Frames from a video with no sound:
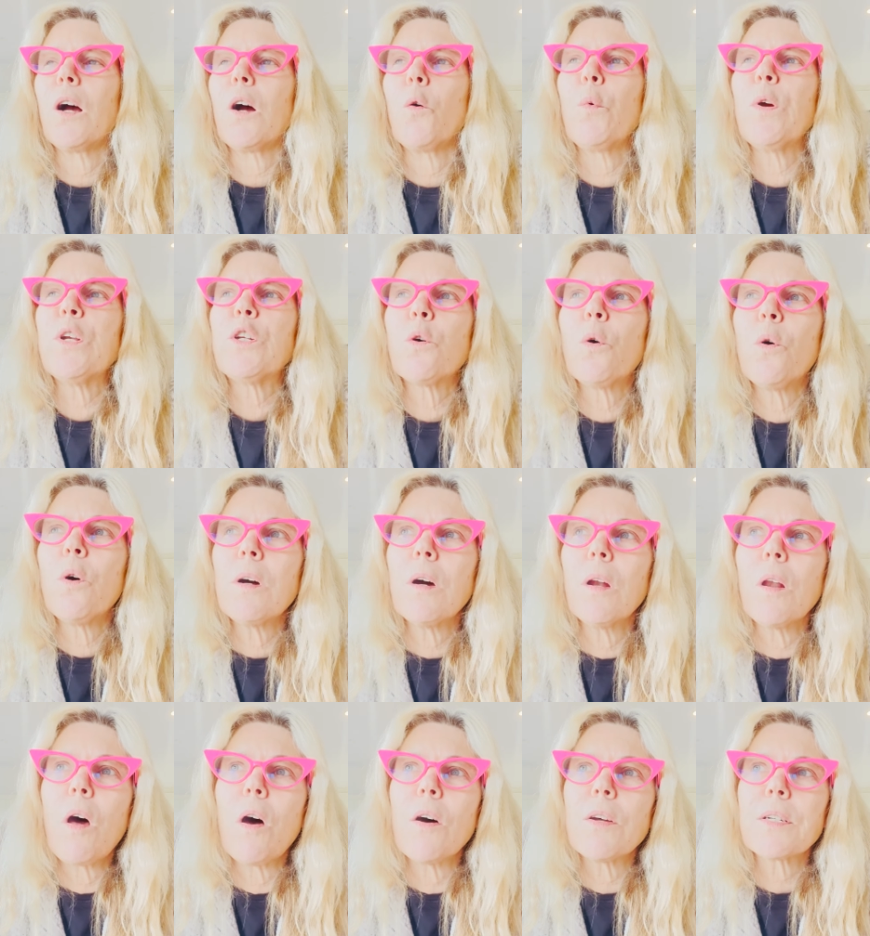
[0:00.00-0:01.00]
We talk a
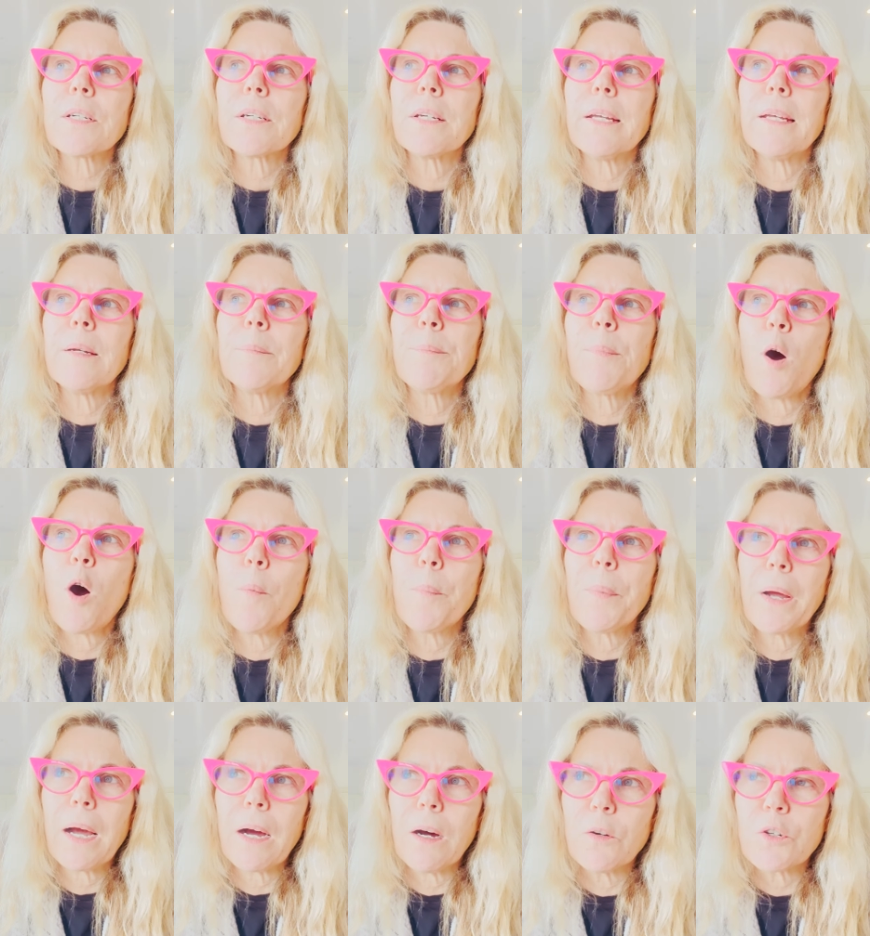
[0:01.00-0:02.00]
lot in
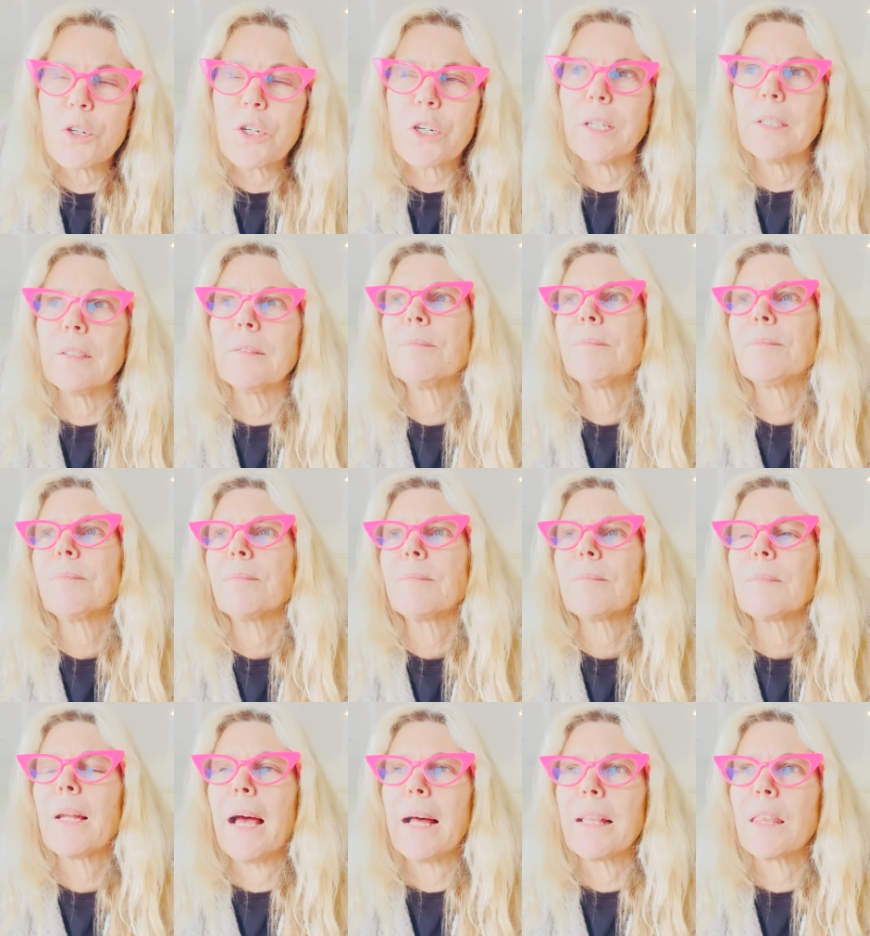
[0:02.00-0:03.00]
pop culture
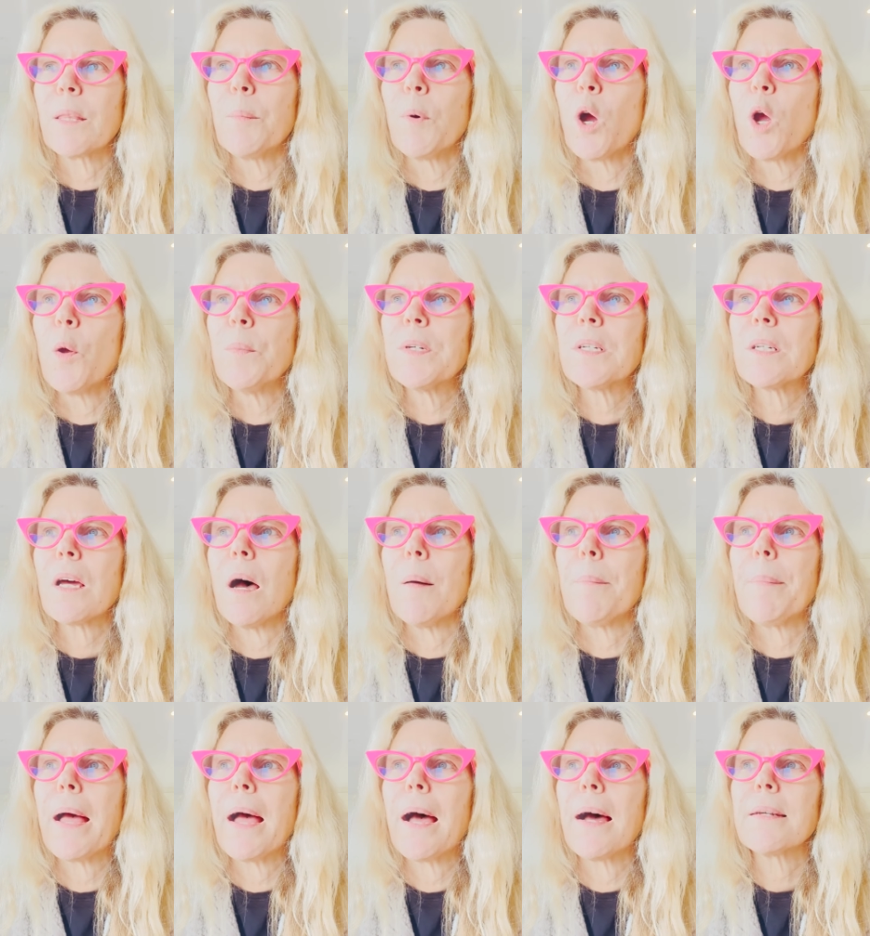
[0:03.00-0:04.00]
at the moment
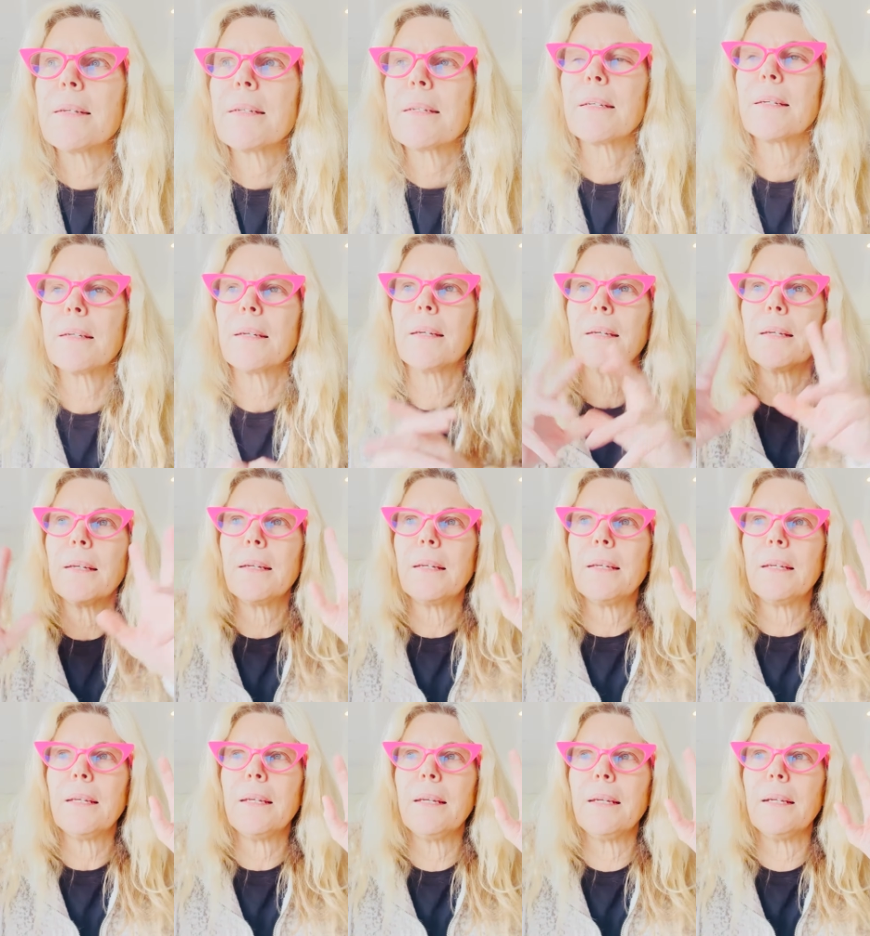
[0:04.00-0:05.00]
about
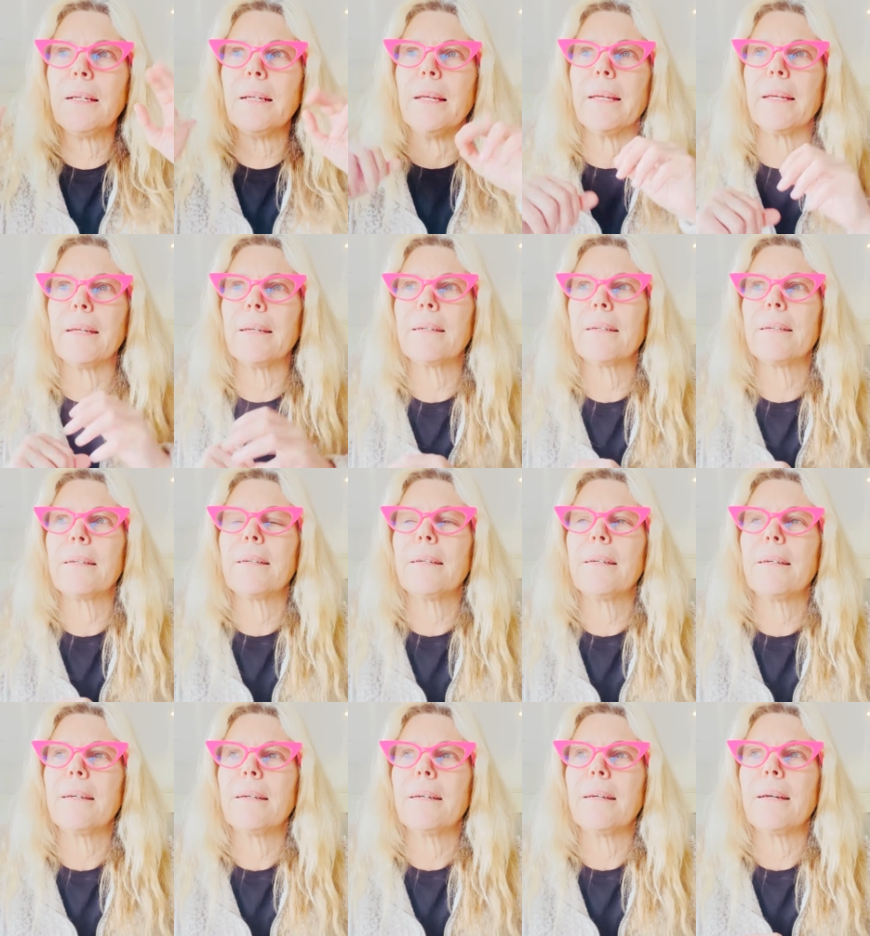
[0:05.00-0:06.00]
healing
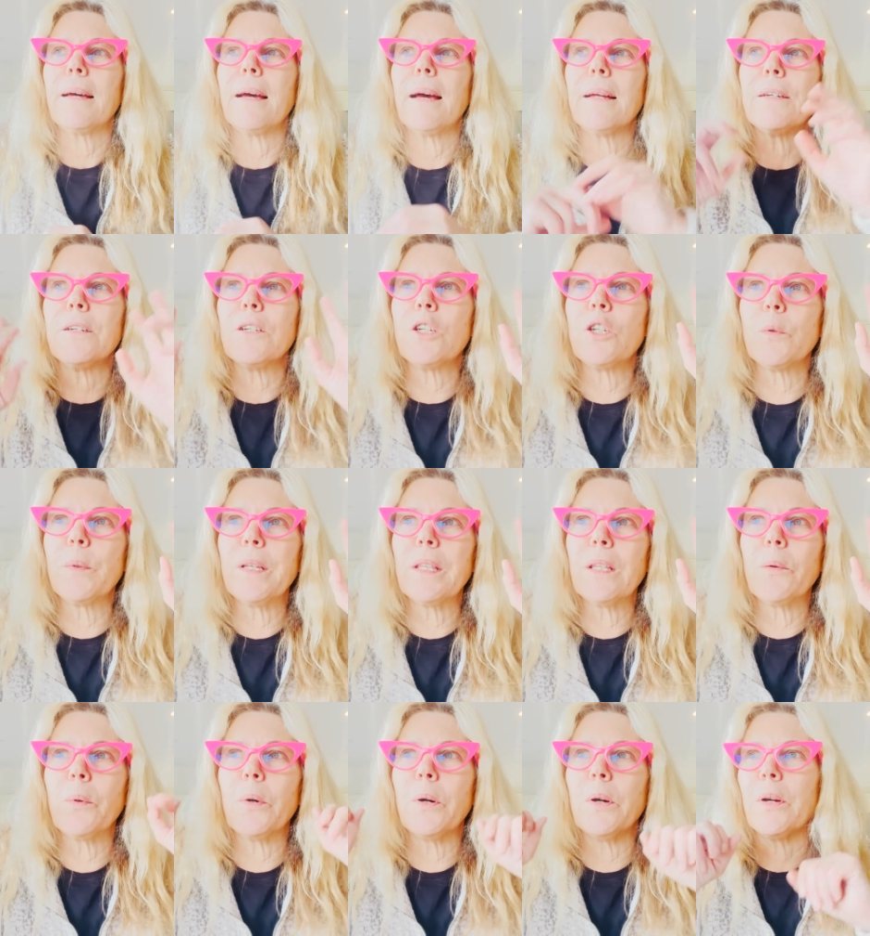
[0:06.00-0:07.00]
and doing
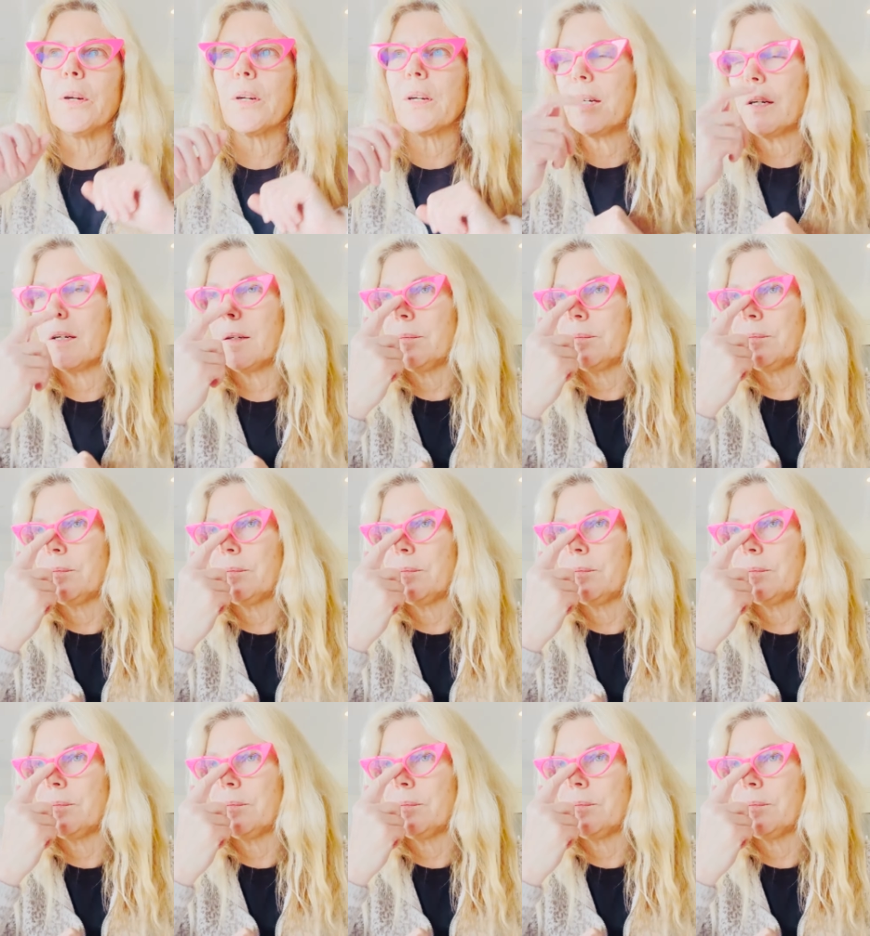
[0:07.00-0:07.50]
the work.